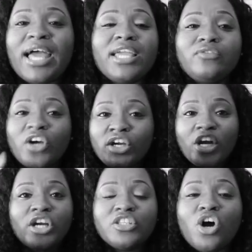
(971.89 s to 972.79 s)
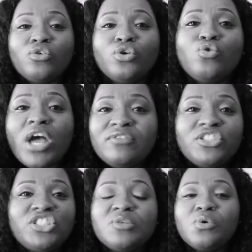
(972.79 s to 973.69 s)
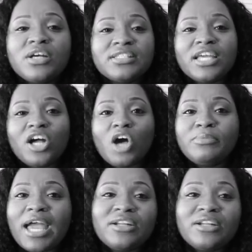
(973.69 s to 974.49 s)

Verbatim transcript: Like, fuck her, the owner, whoever she was that called me.